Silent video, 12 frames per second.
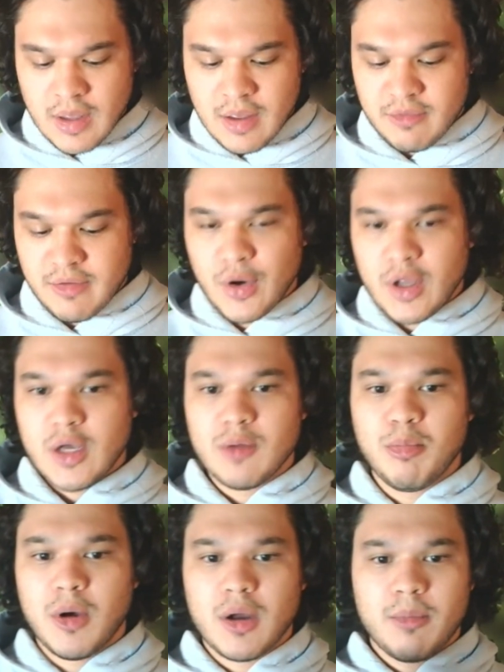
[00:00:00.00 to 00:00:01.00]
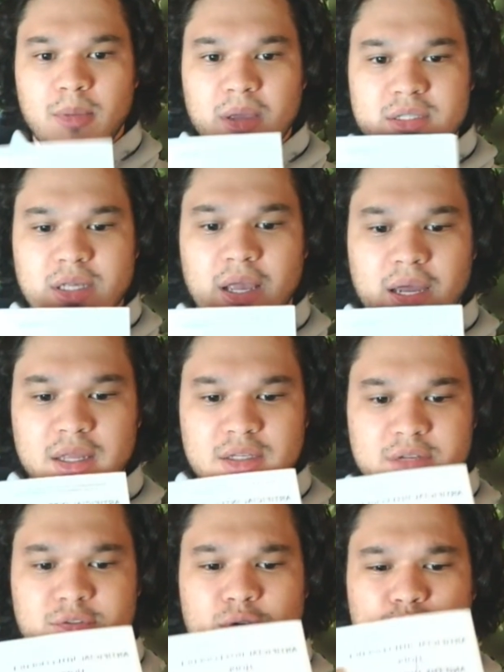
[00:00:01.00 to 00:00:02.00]
Very good book, basically kind of
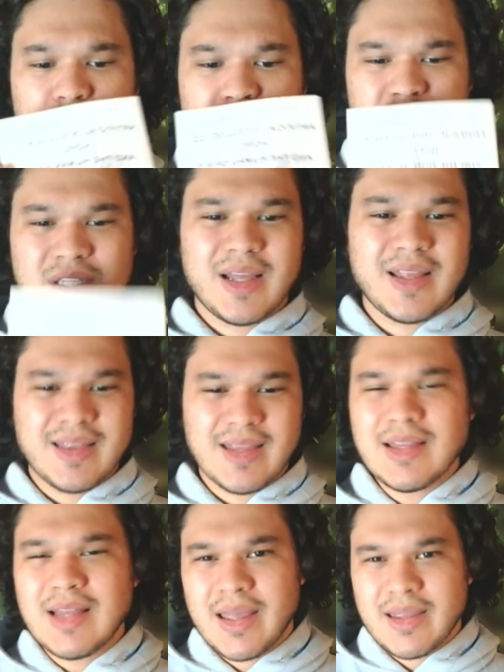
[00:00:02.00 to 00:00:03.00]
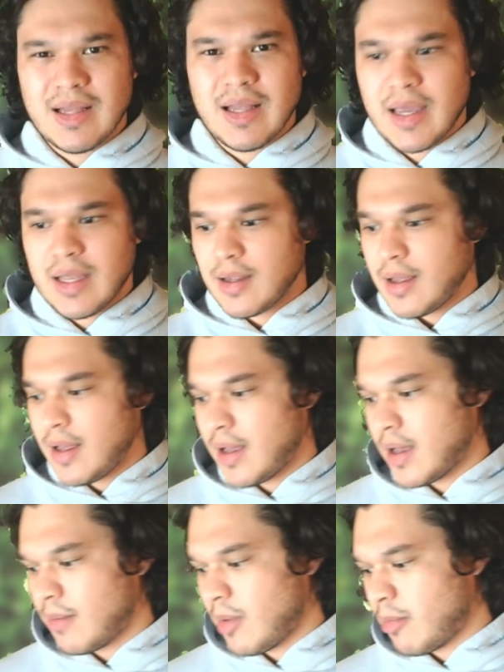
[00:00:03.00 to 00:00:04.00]
gives you just like the lay of the land
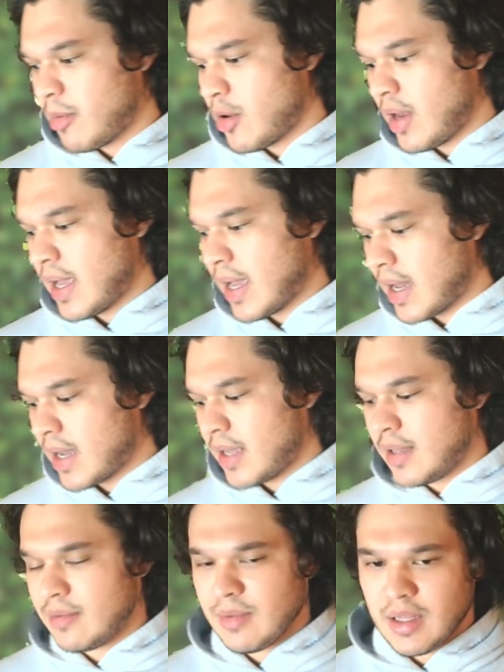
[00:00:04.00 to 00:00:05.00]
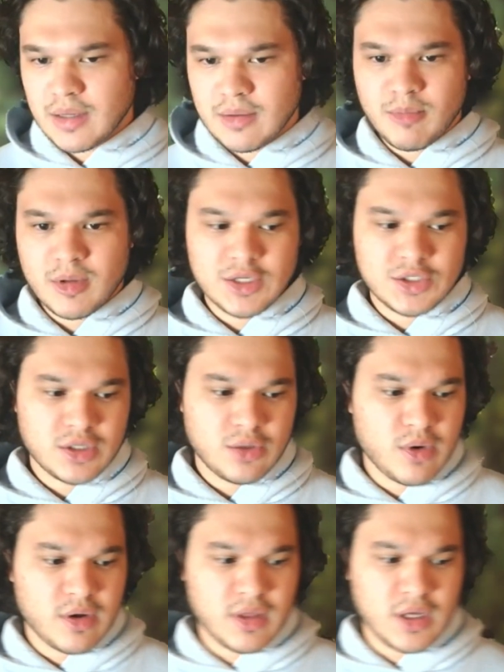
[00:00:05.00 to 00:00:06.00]
about AI and potentially
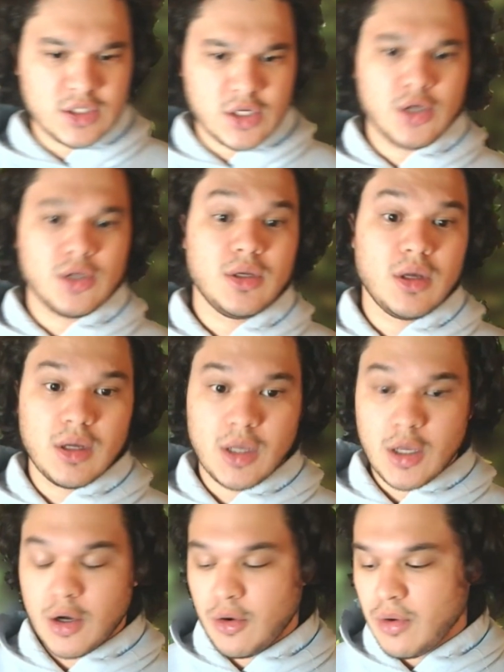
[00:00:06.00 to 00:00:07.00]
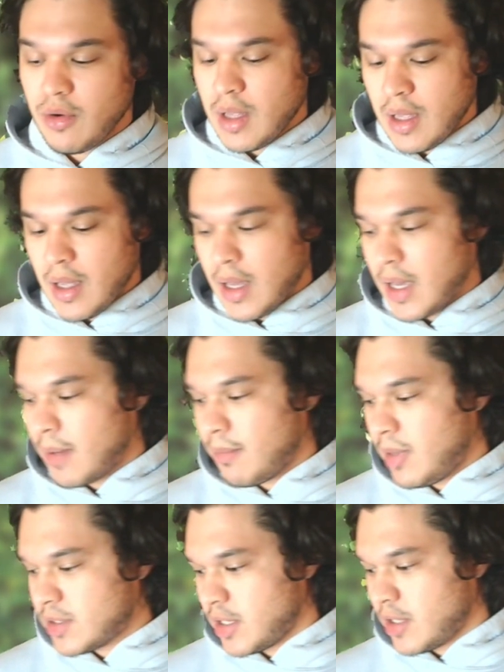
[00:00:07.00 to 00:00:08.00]
where things could go.
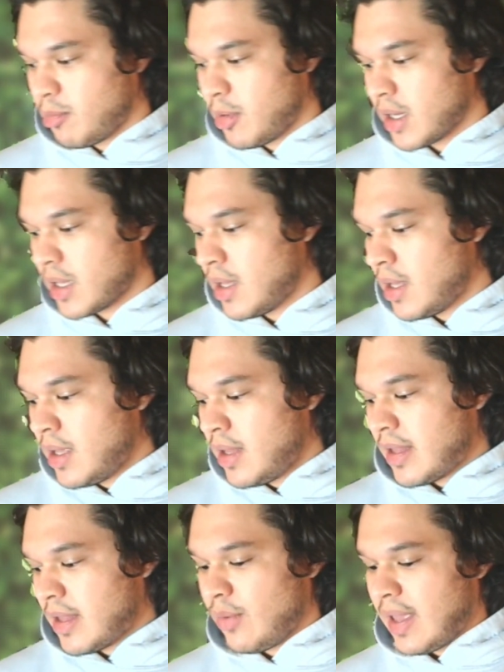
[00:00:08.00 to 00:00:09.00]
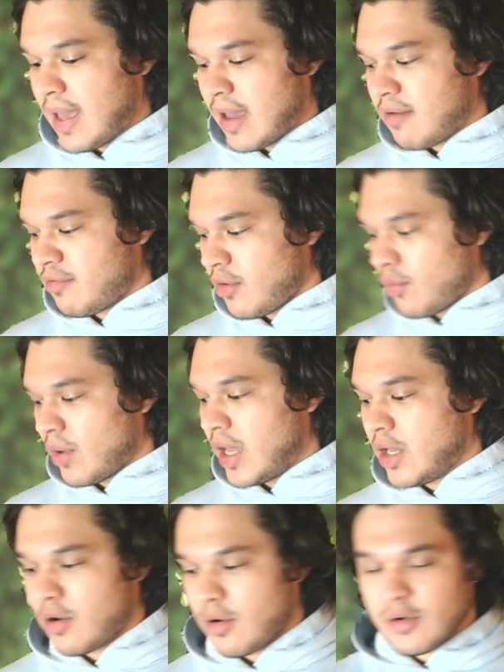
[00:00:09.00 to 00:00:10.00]
It's a good book. Then we have Ray
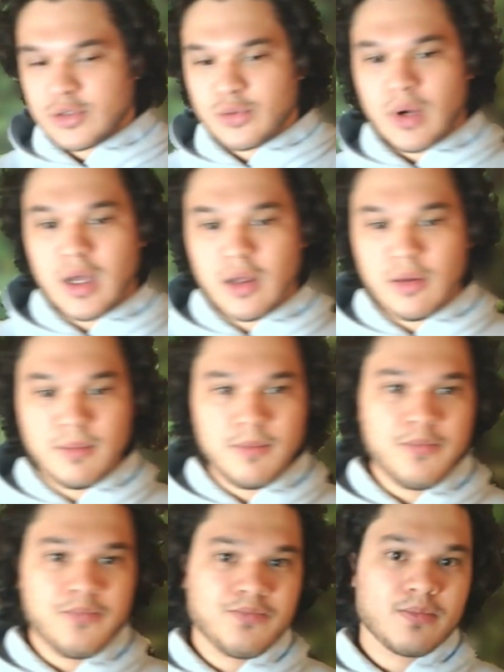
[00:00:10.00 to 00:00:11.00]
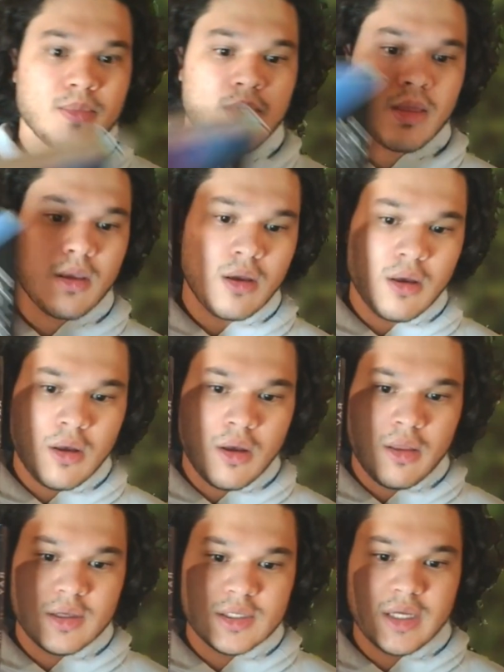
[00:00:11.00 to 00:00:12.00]
Kurzweil,
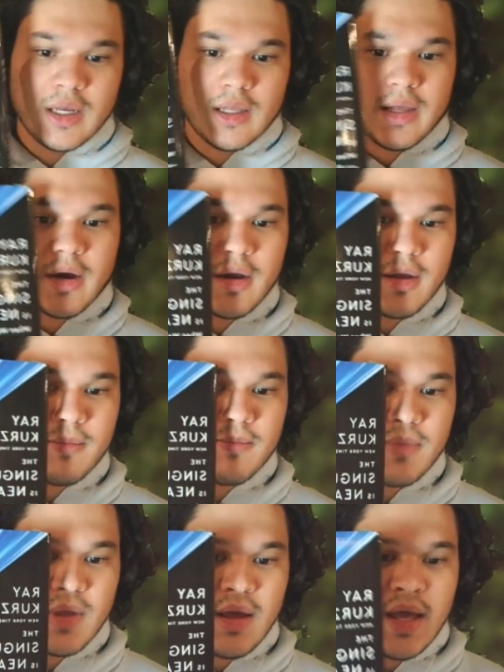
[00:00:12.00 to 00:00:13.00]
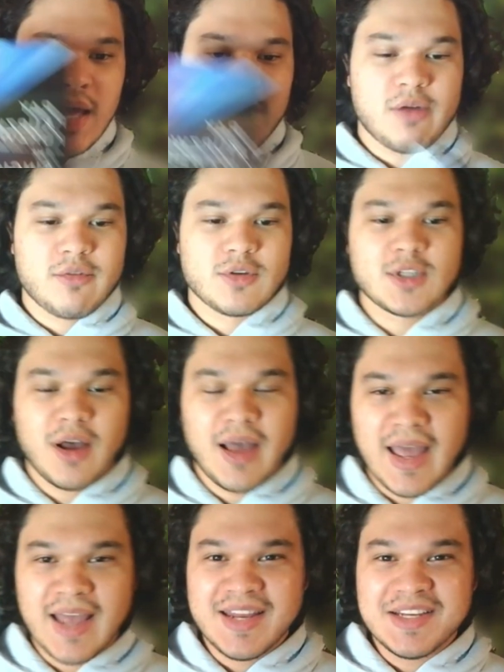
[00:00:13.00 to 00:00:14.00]
The Singularity. If you ever saw
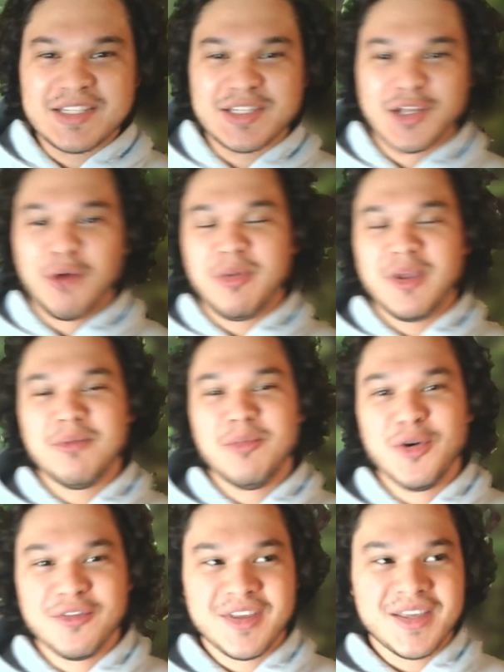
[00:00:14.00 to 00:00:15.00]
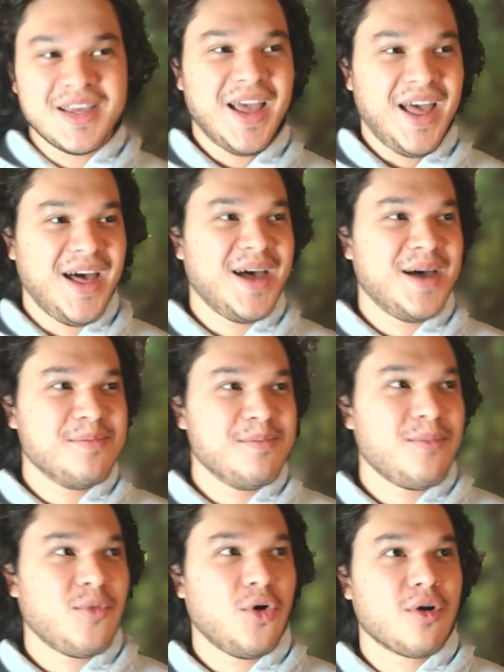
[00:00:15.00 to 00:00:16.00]
any dystopian movie
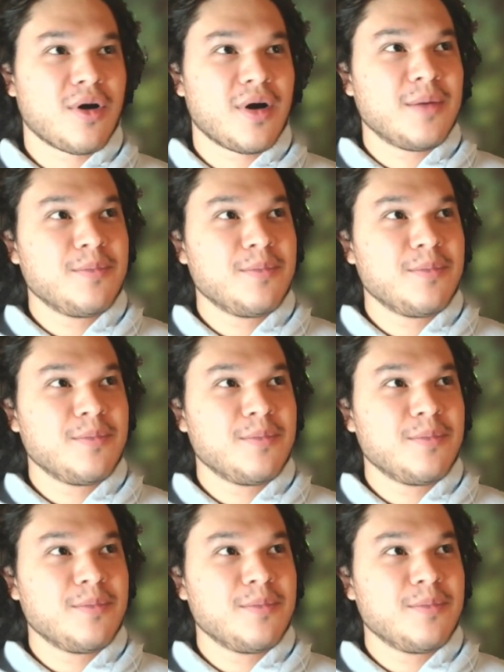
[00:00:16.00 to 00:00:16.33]
or